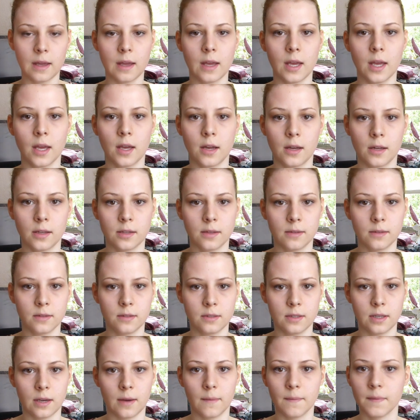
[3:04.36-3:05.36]
and
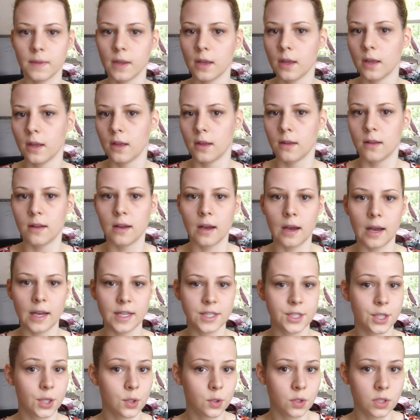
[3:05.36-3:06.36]
yeah, I
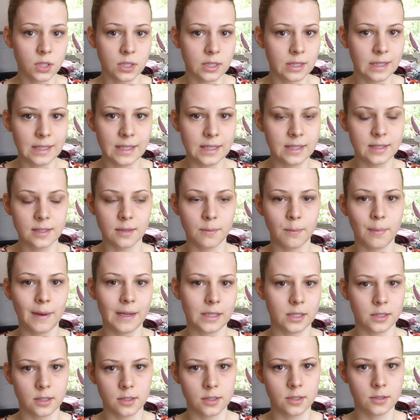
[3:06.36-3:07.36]
don't need a
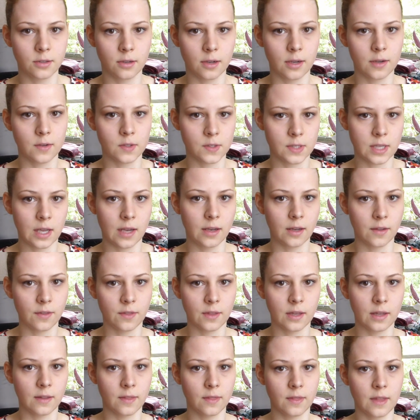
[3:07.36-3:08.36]
button to close
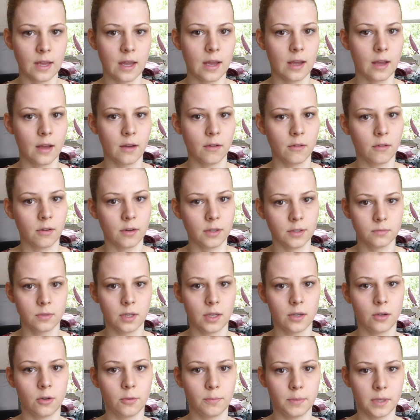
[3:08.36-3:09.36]
anything there or
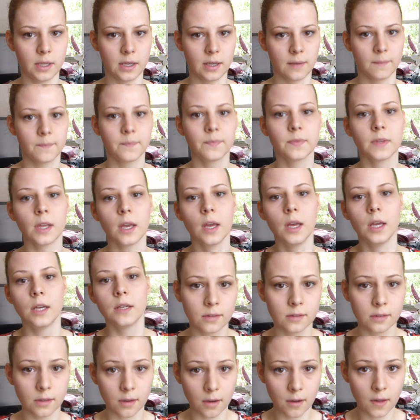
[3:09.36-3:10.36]
an opening.
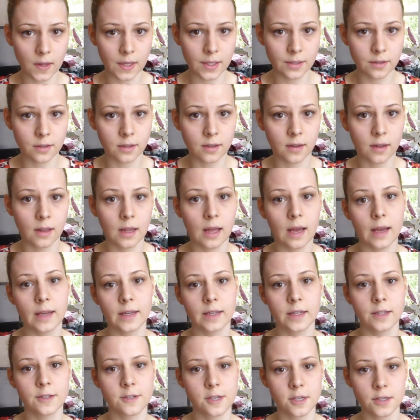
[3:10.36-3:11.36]
All in all, I
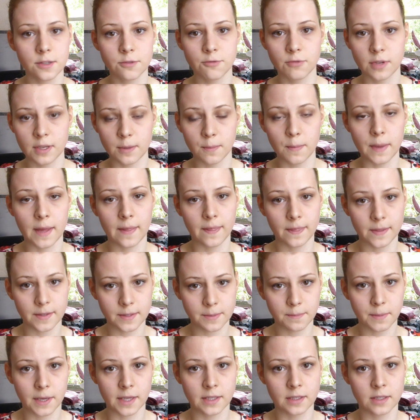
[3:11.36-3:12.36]
can just recommend
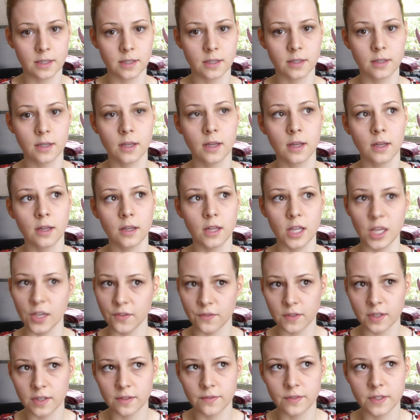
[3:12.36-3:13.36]
this pattern,
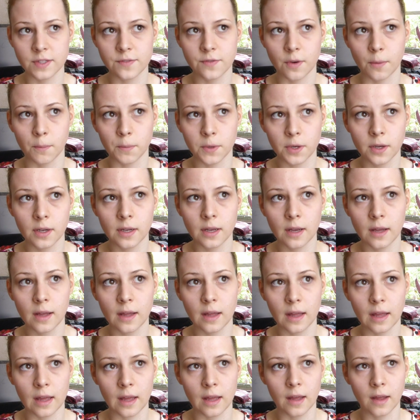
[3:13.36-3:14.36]
even if it's from Burda
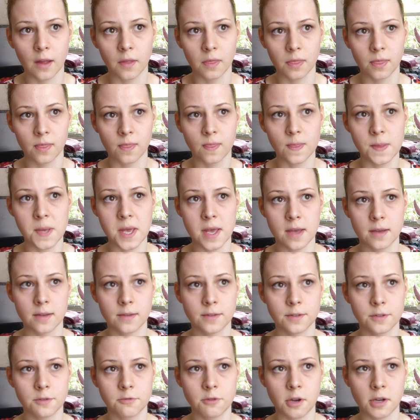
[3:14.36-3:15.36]
and their
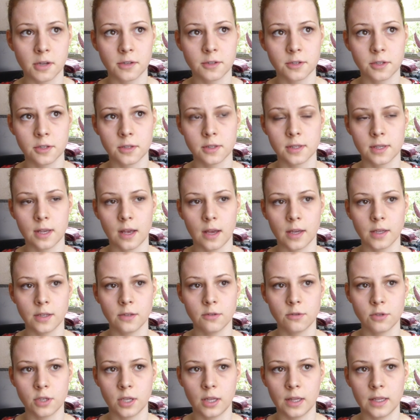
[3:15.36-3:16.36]
instructions are
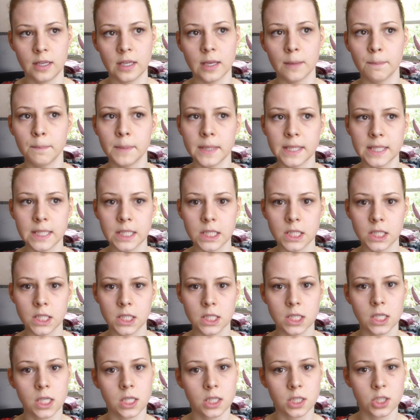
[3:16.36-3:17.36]
usually a bit
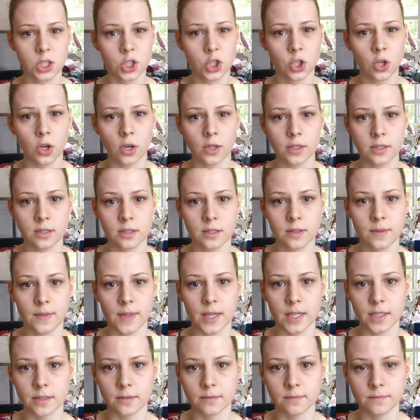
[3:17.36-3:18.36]
shorter
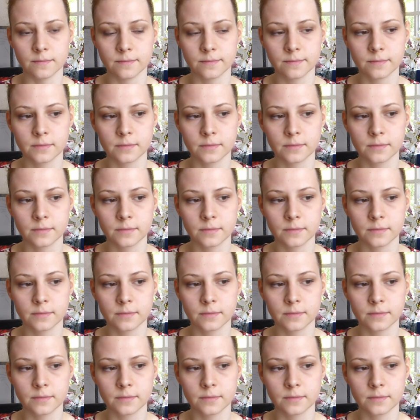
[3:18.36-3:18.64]
than